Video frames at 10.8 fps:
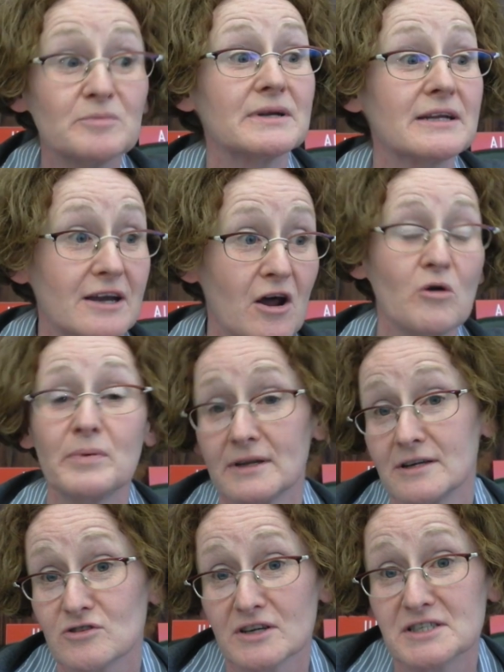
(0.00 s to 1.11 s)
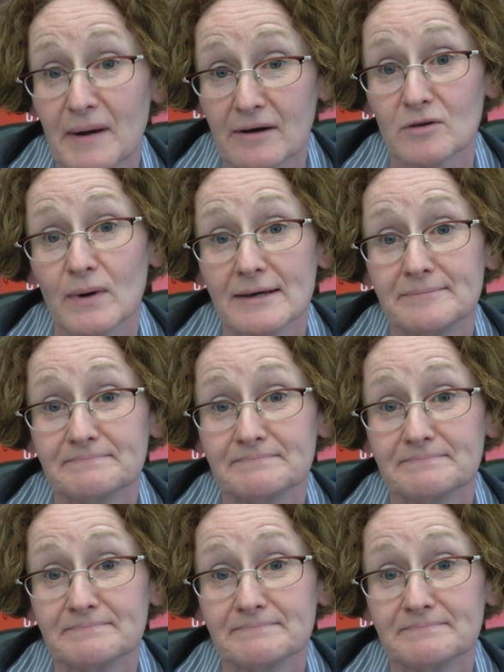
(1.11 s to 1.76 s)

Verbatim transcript: but in an open and a transparent way.